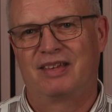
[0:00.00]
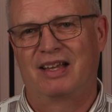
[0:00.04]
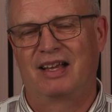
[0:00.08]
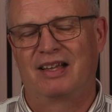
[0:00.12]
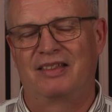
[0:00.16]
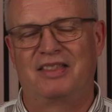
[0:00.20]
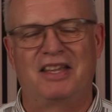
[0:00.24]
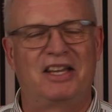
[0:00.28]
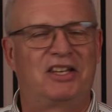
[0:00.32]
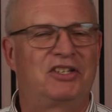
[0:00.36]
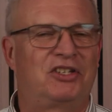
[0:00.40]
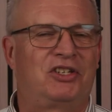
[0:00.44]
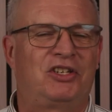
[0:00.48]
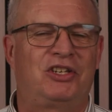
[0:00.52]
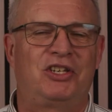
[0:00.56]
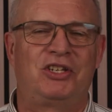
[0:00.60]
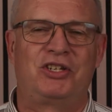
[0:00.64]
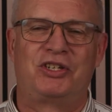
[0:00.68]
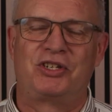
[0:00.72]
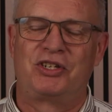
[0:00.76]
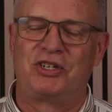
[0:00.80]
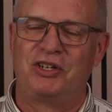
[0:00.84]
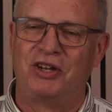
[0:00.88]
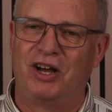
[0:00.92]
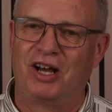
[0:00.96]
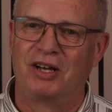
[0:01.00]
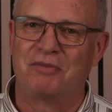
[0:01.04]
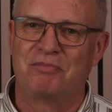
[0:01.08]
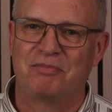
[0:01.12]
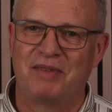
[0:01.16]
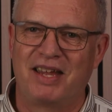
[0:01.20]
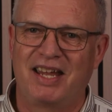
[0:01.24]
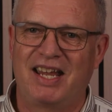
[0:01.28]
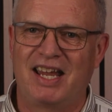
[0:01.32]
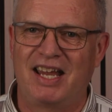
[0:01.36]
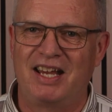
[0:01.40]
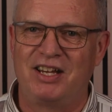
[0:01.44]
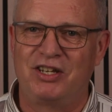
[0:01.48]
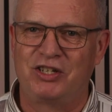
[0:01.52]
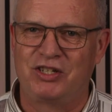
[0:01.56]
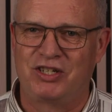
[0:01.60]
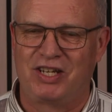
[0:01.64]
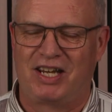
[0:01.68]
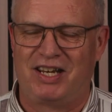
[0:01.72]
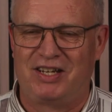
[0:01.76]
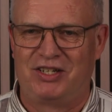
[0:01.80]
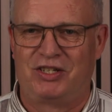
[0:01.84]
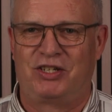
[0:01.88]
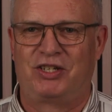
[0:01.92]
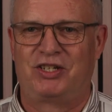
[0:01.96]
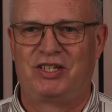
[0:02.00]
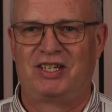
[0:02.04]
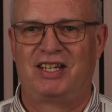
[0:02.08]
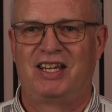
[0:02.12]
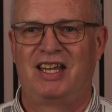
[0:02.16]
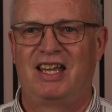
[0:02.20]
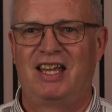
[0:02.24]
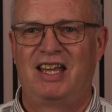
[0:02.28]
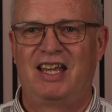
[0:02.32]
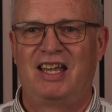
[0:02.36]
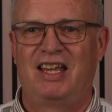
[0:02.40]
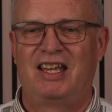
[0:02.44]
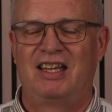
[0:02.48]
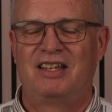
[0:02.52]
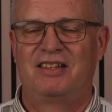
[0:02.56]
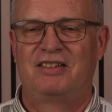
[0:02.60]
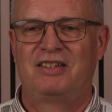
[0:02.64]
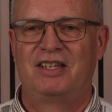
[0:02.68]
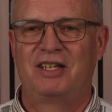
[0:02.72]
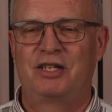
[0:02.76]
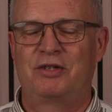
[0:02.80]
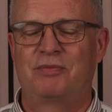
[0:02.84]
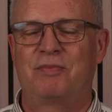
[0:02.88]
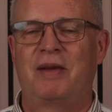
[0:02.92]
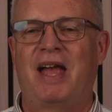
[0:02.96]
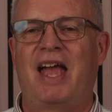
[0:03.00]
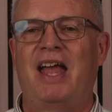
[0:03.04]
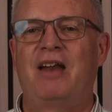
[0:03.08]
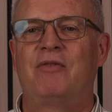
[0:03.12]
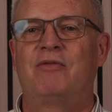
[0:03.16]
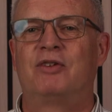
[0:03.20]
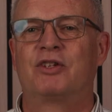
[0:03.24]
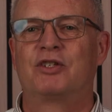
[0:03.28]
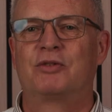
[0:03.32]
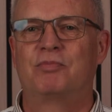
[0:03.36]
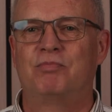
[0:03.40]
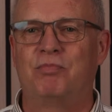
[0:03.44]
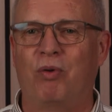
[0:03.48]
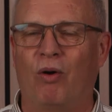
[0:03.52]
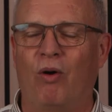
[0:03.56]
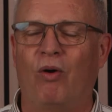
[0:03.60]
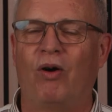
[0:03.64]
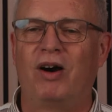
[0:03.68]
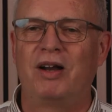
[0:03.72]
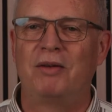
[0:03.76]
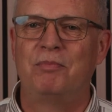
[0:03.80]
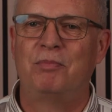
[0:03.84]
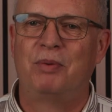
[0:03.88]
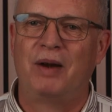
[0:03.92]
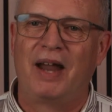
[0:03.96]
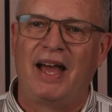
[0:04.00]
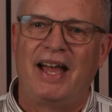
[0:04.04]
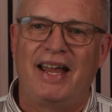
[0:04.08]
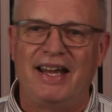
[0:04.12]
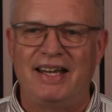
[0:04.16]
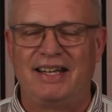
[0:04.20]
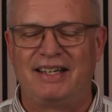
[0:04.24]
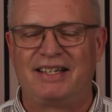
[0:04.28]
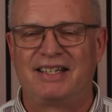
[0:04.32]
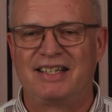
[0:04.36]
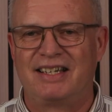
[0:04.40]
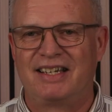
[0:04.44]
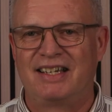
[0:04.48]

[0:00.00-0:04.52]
this is not making sense. This man was born blind.